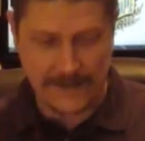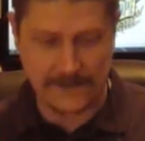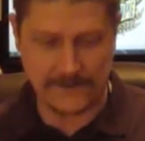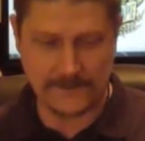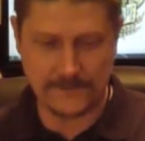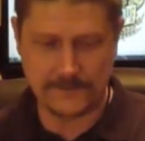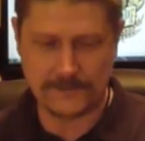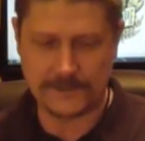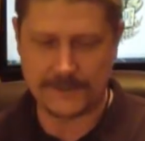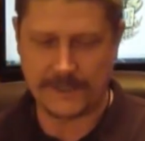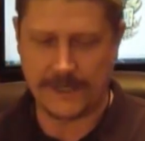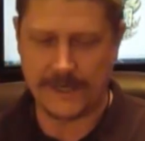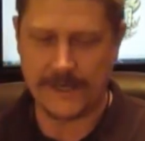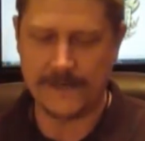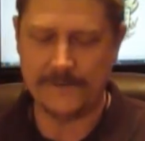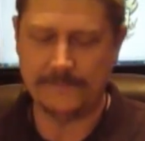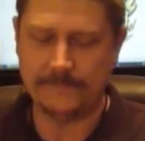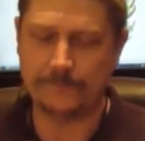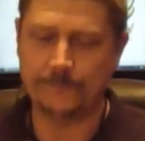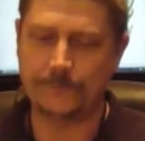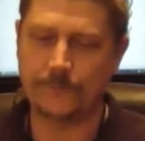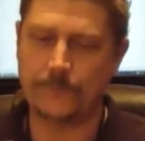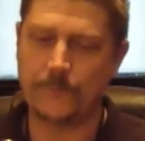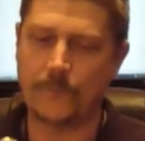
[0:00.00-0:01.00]
And also
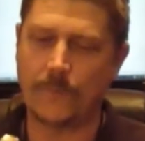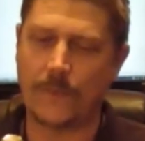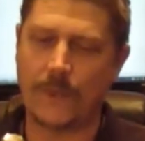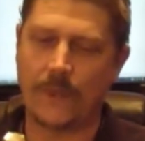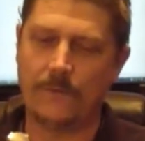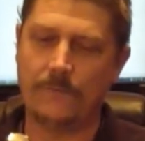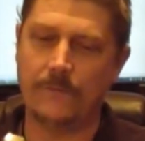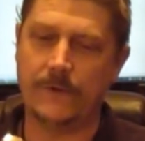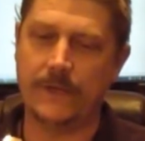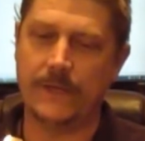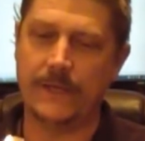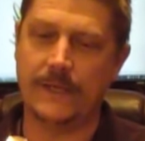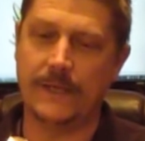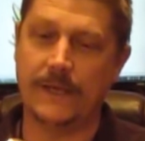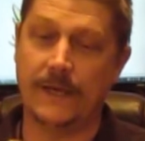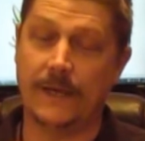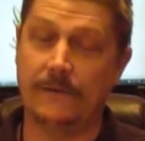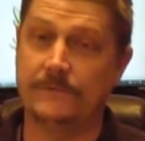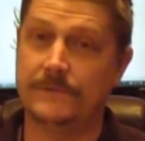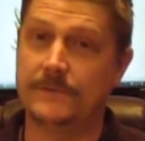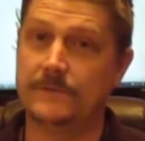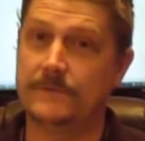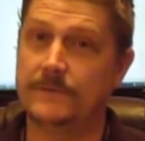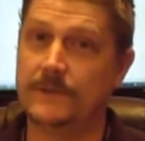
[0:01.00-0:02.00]
we
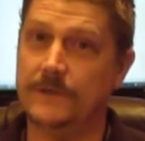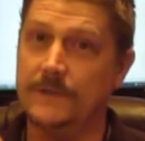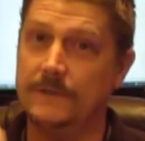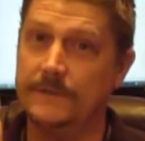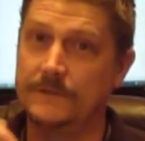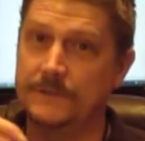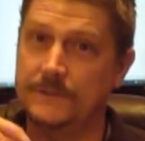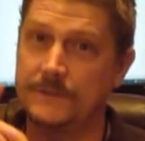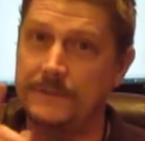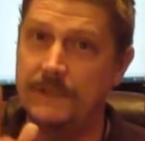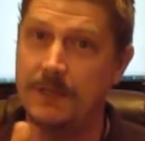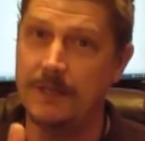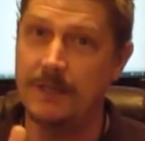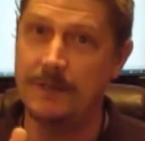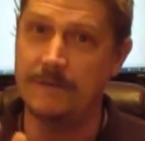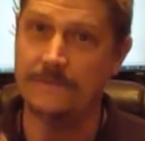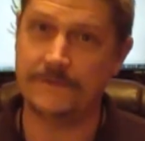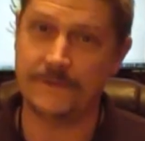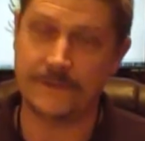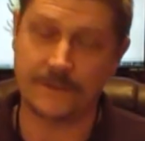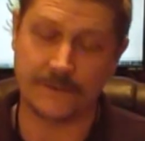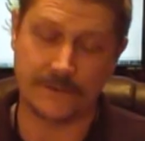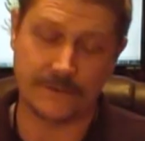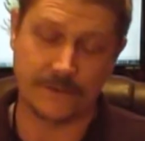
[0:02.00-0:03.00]
have still got
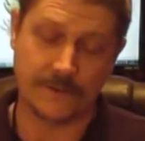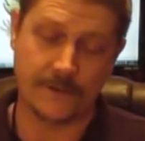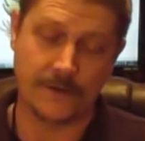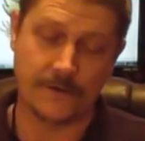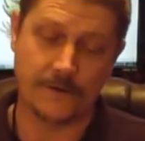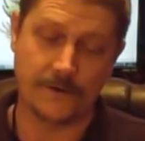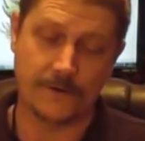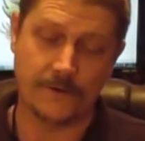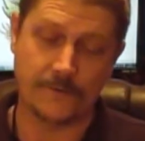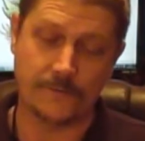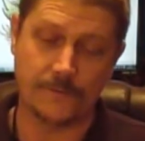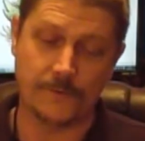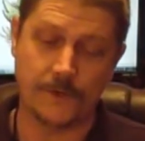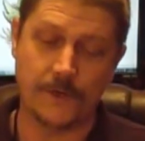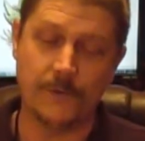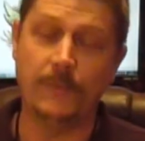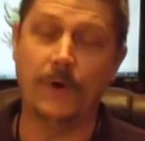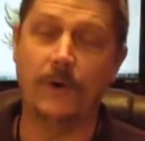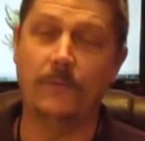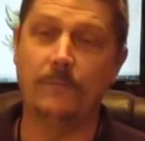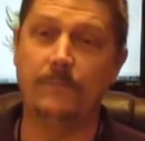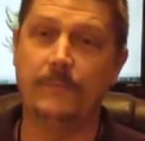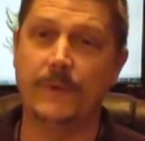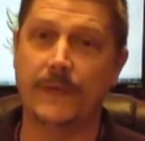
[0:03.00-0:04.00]
Steve's
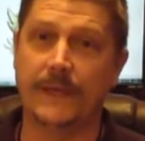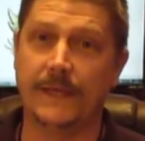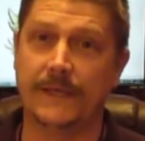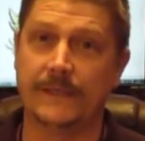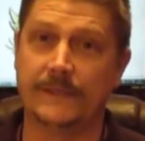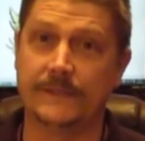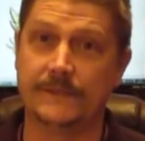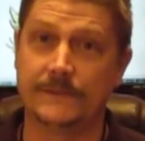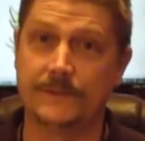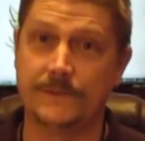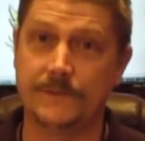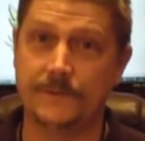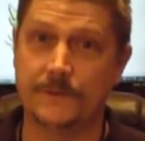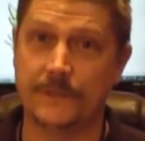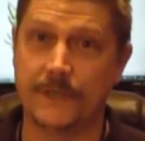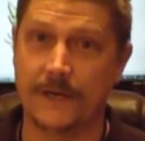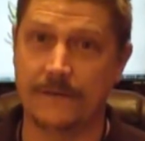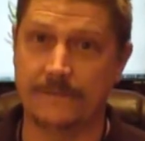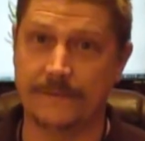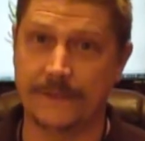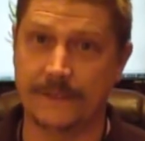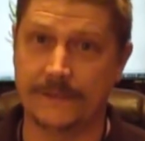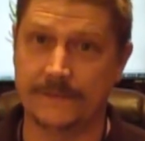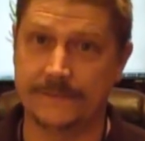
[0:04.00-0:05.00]
rhubarb beer to
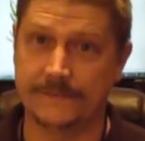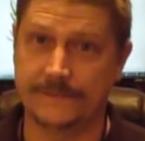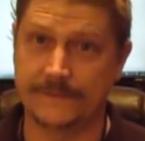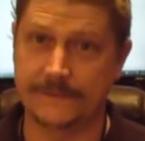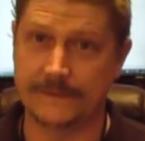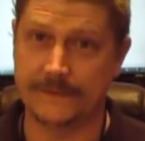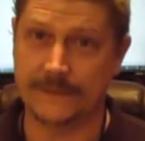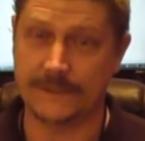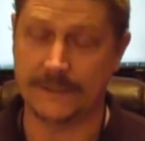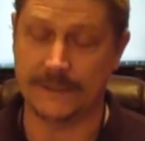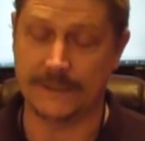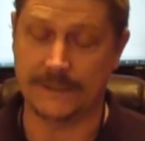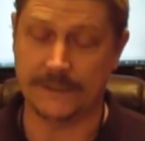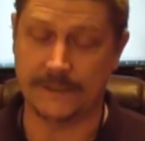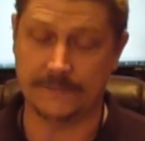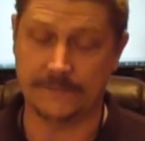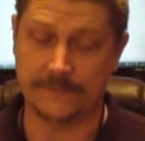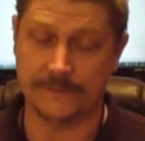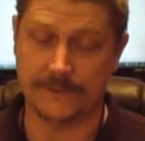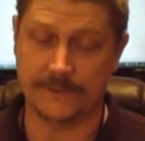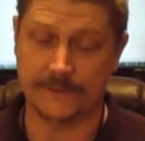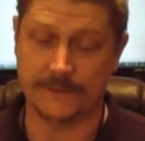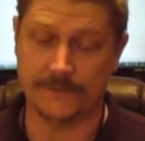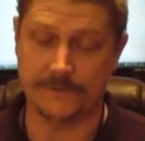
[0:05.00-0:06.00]
cover
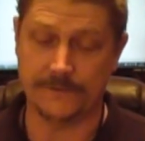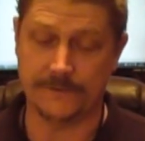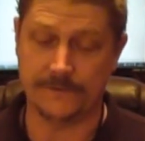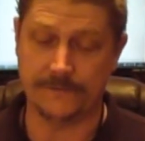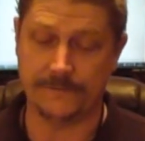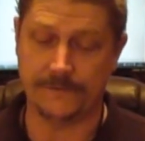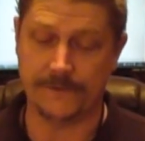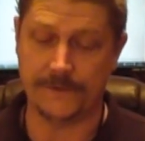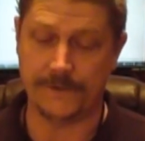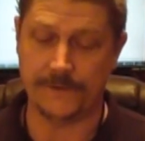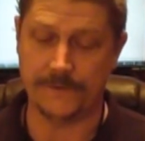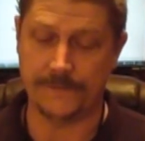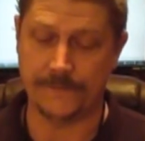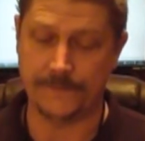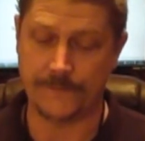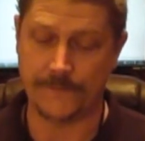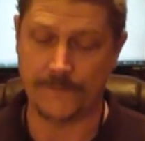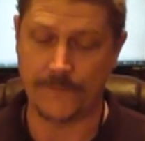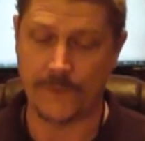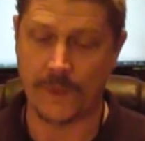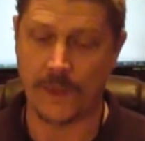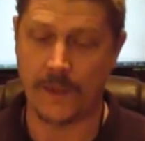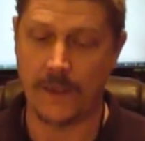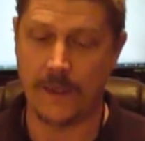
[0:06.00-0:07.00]
on the review.
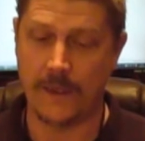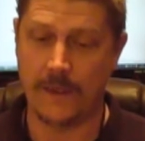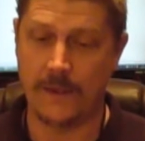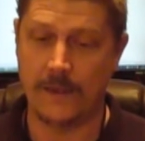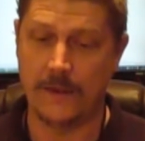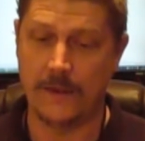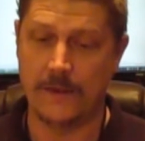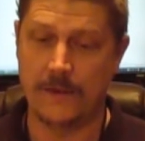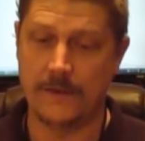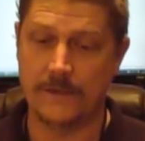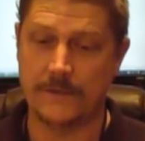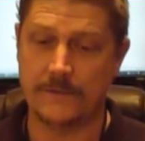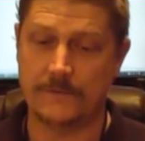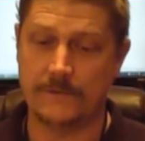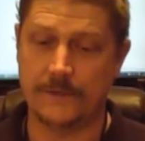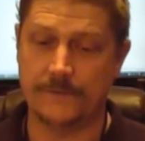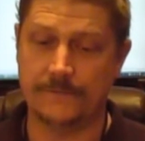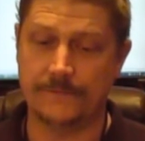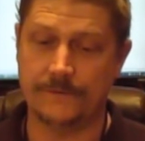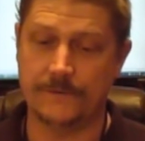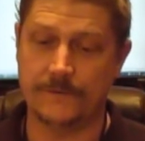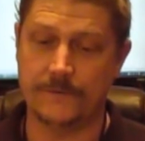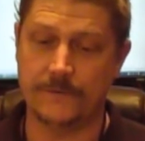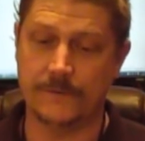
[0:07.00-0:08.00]
So I
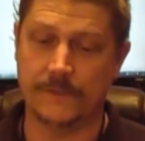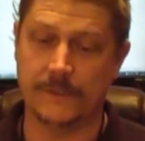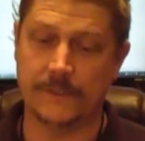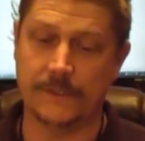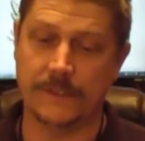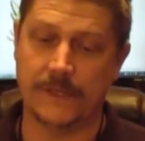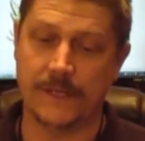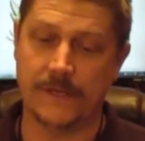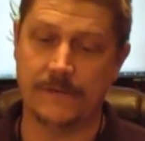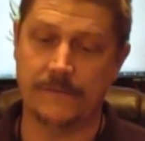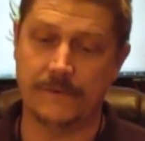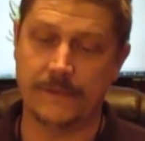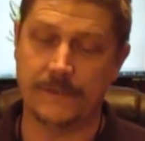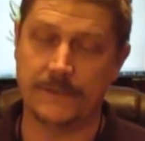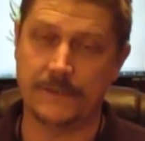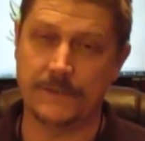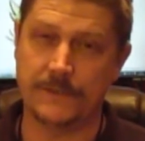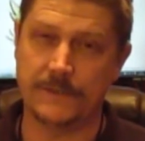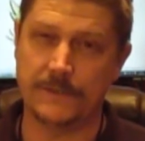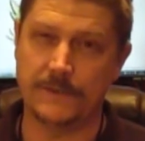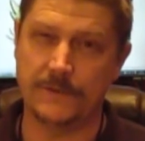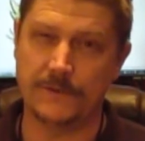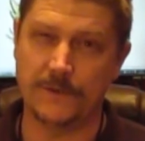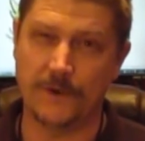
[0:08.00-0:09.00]
thought, I don't know whether
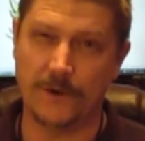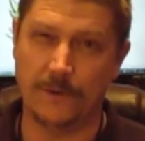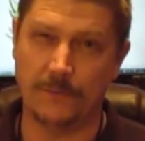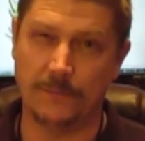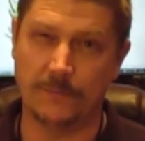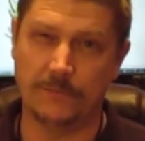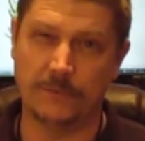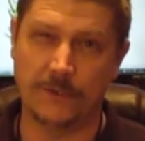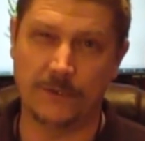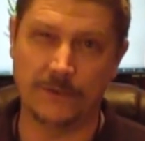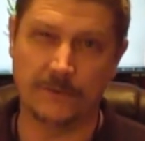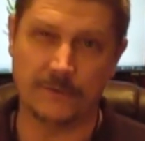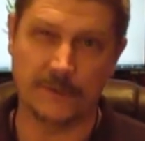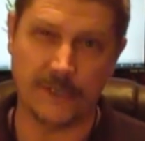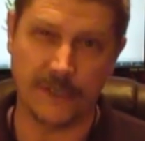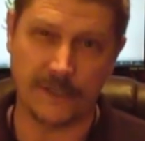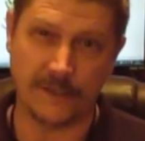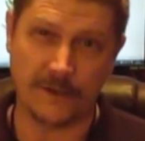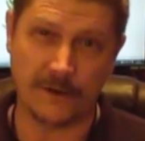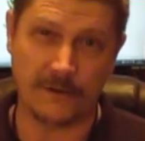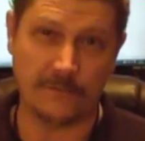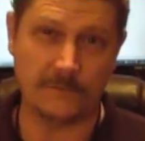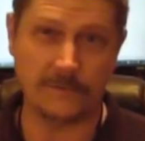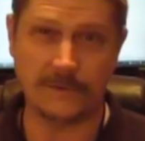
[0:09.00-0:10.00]
to do the hopped one or the
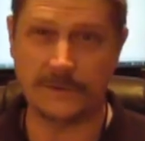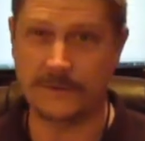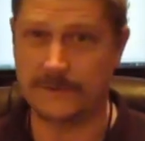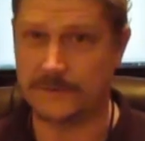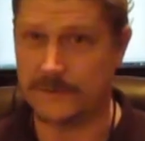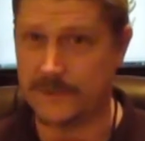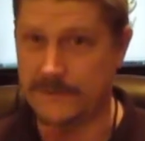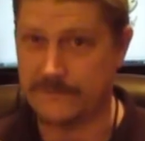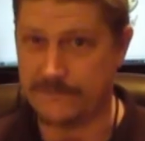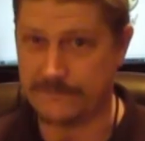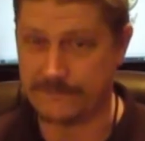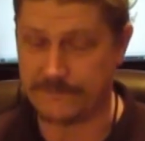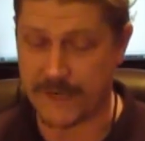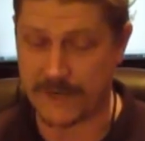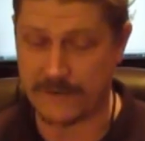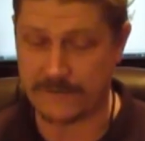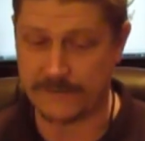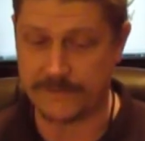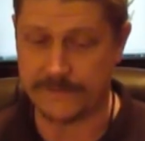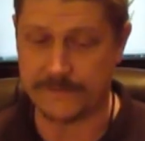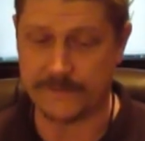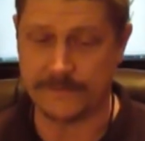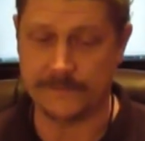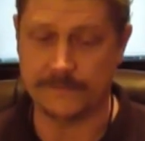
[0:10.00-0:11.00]
unhopped one, or even
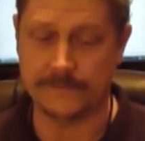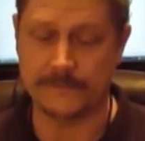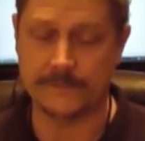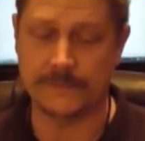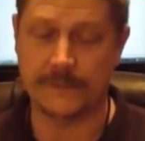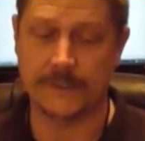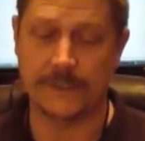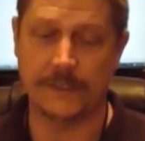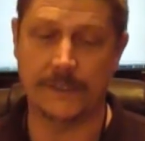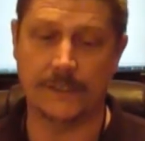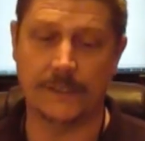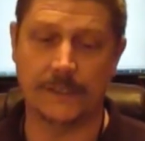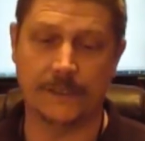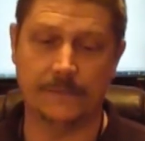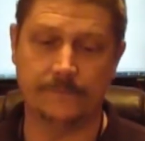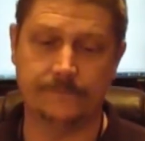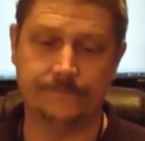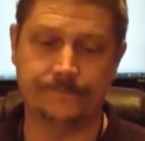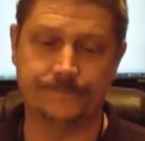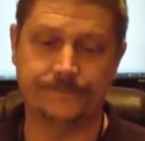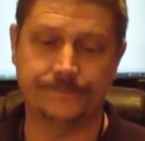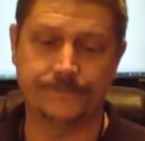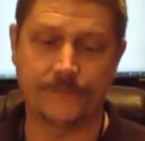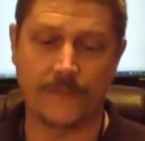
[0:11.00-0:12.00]
both of them,
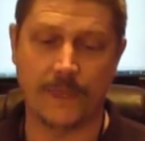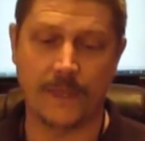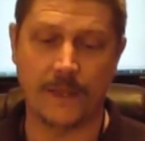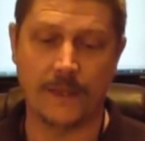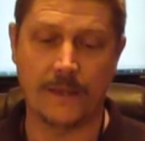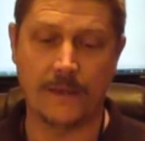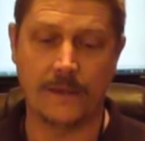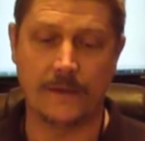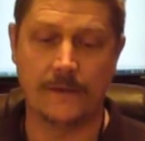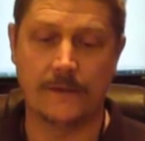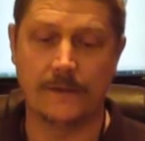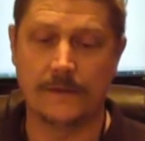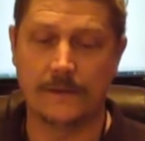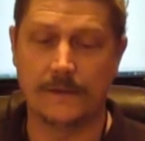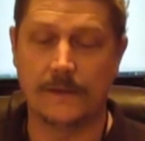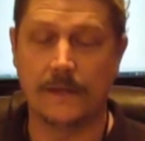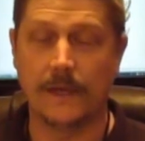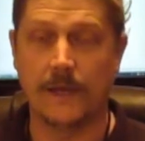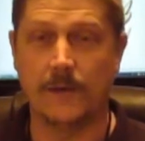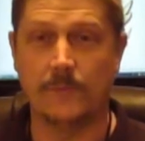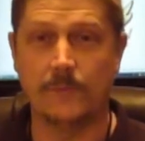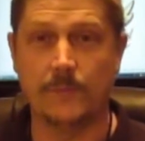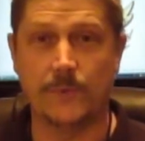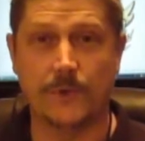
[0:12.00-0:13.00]

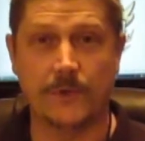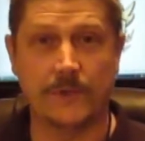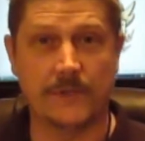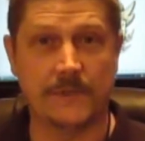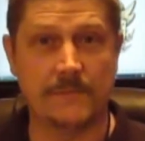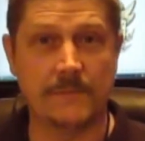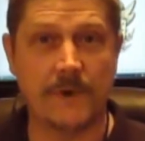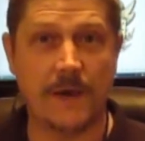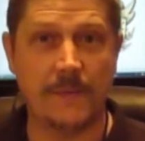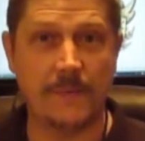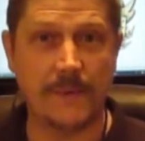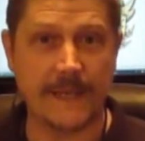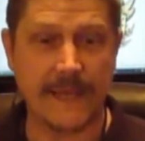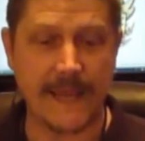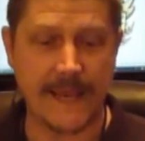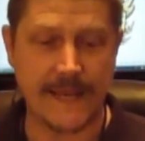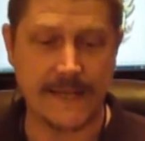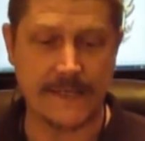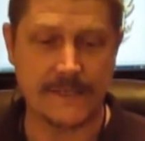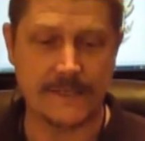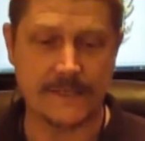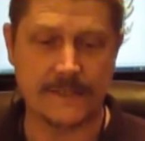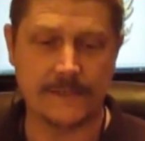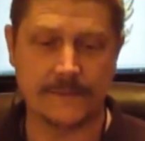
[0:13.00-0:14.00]
and put them up
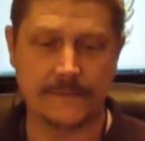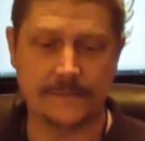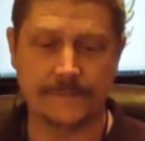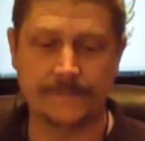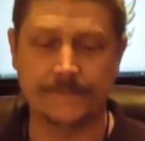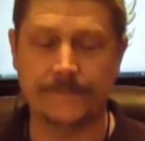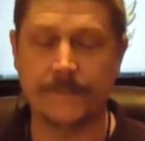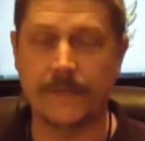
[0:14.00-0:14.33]
against